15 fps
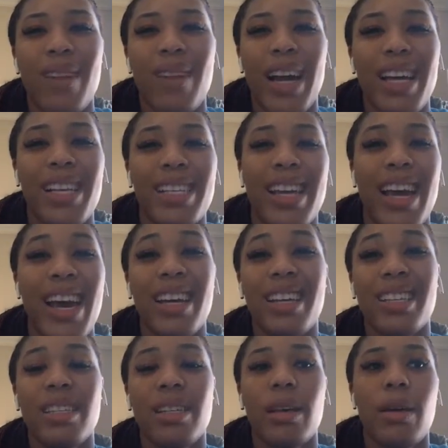I guess,
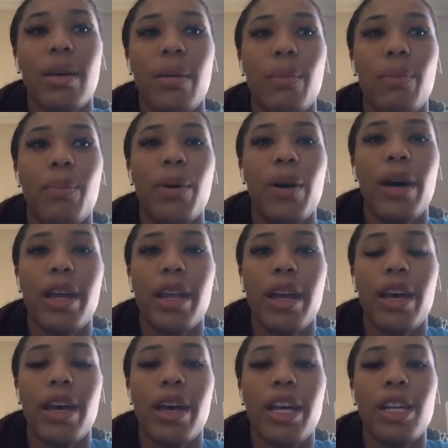guess. But
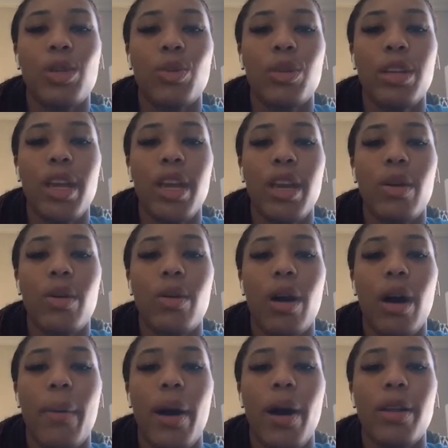it's really
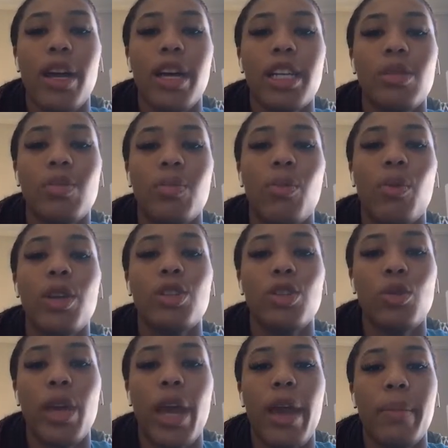about us. We
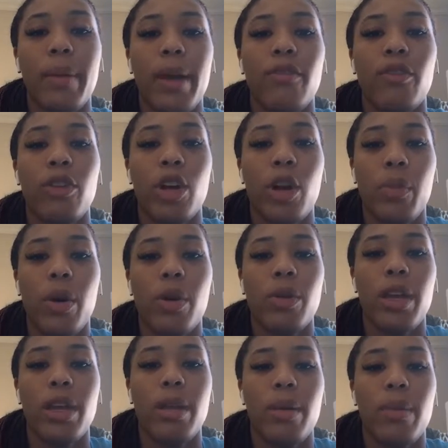do game plan for our
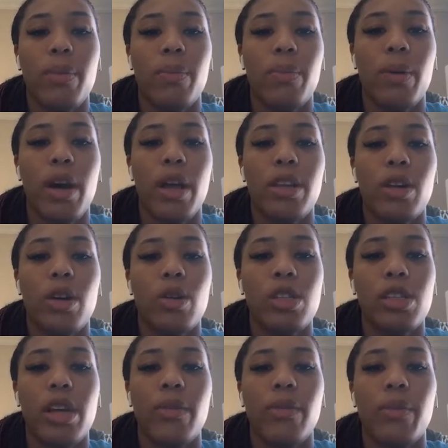opponent, but the
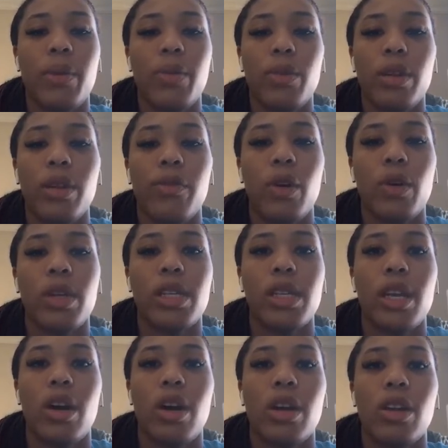coaches have been really
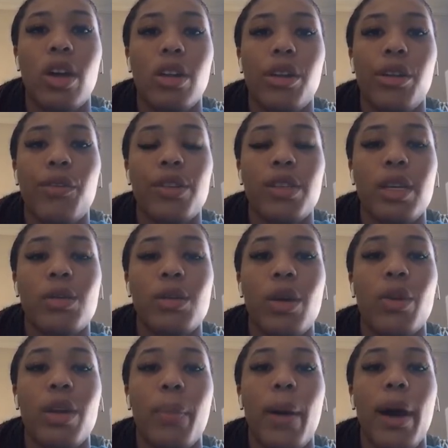focusing on all the different teams that
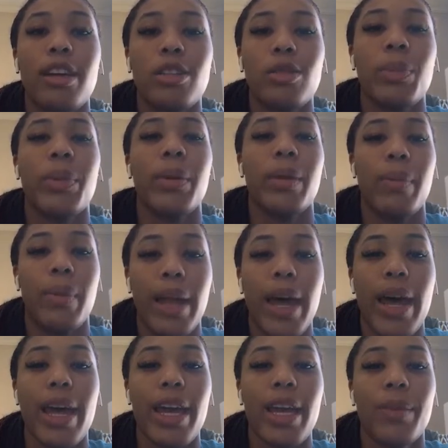we could possibly
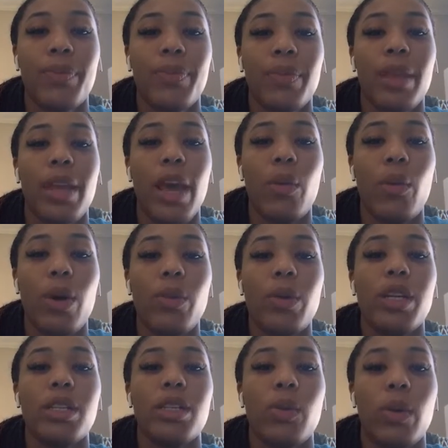play and what we
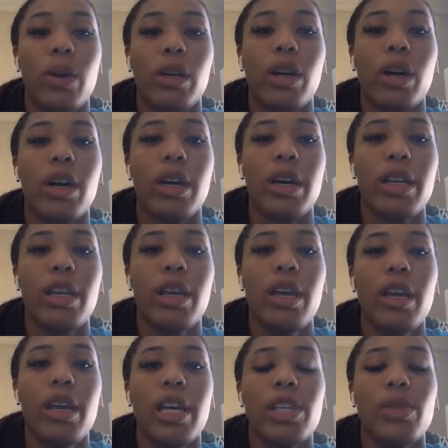need to work on,
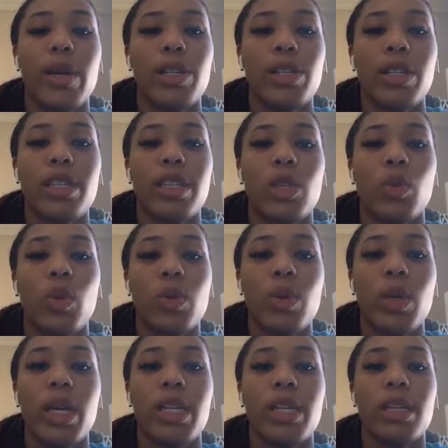especially since once
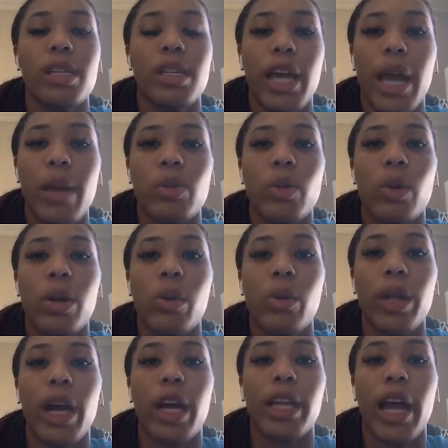we get the games rolling,
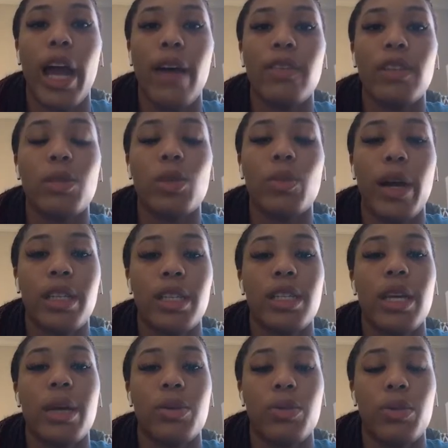we're not going to have as much practice
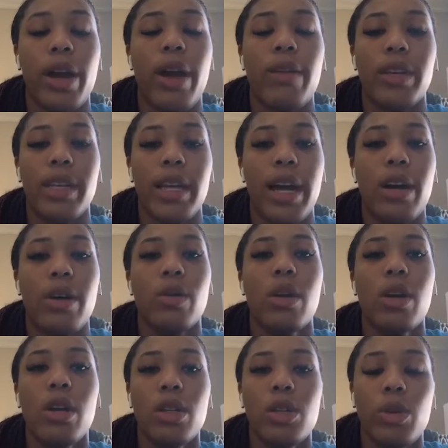time as we're having now.
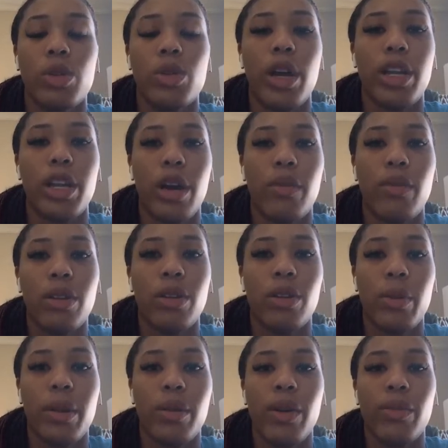So we're trying to cover a
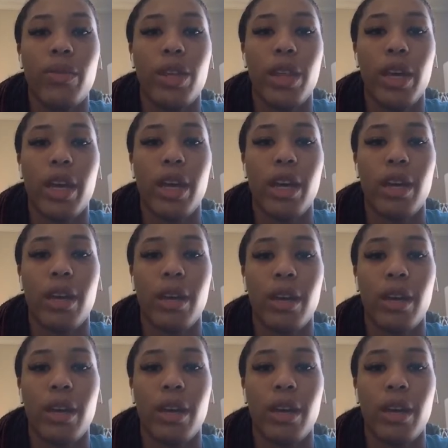little bit of everything.